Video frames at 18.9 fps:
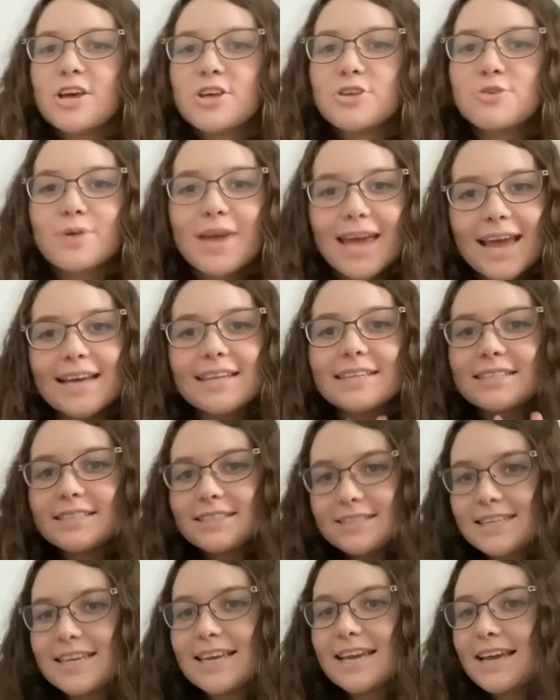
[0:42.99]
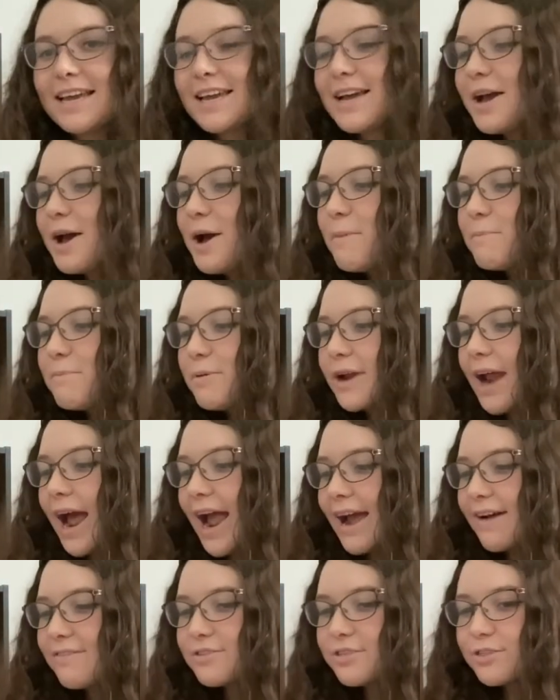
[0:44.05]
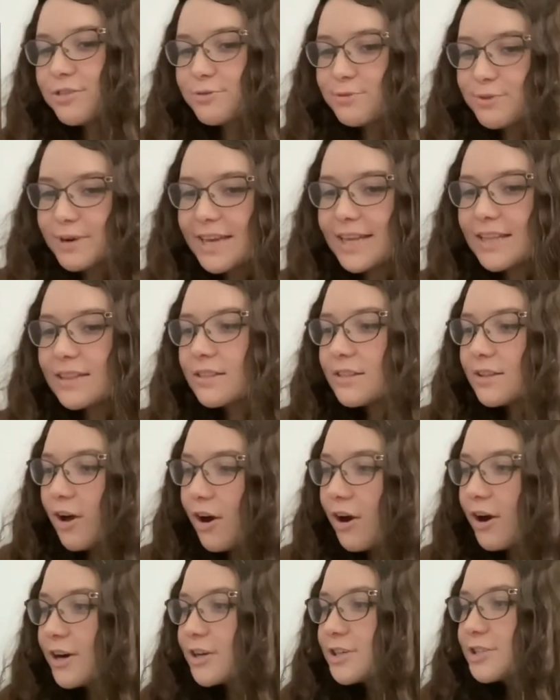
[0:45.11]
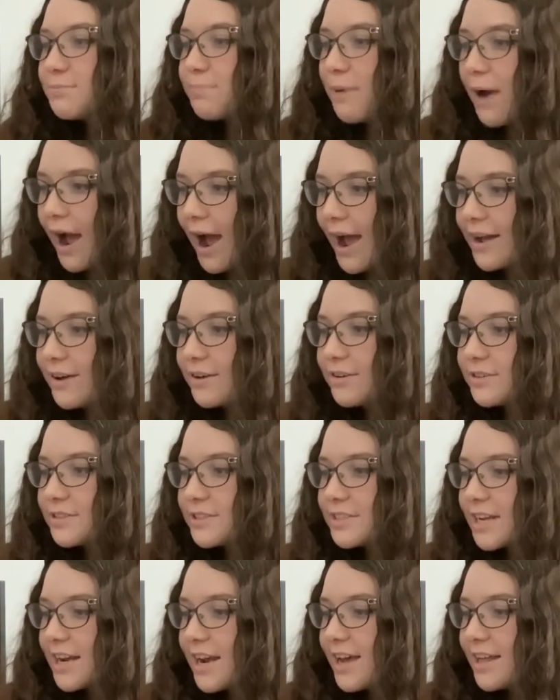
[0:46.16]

You can't see, but I have three large piles